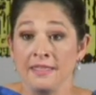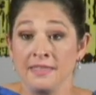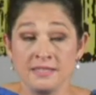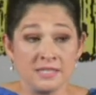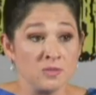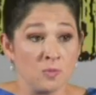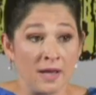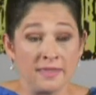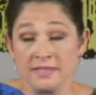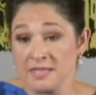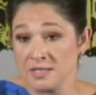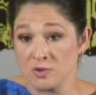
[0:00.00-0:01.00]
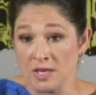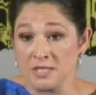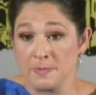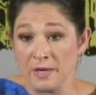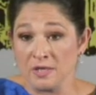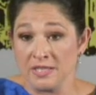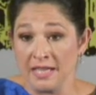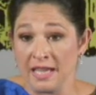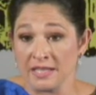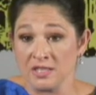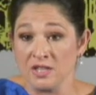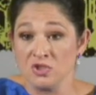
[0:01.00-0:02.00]
This is why the Debt Transparency
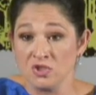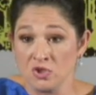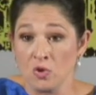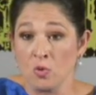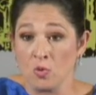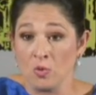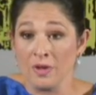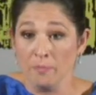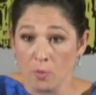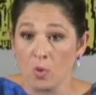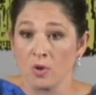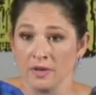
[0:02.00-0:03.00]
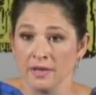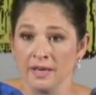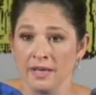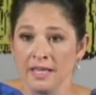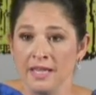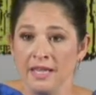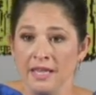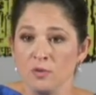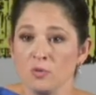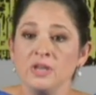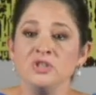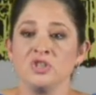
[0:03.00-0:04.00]
Act is so important
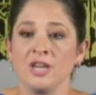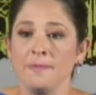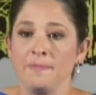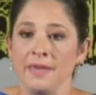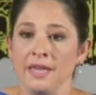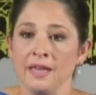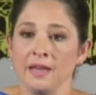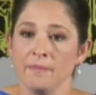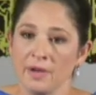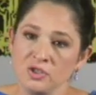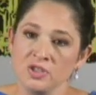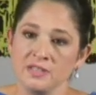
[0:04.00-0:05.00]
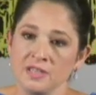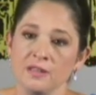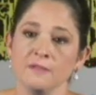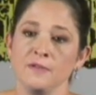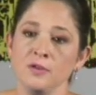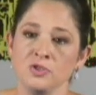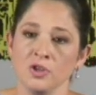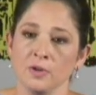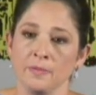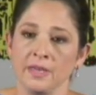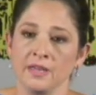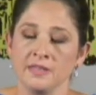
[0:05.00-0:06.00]
in reshaping budgets in the future,
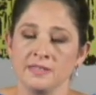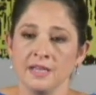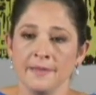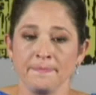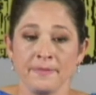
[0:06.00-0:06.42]
because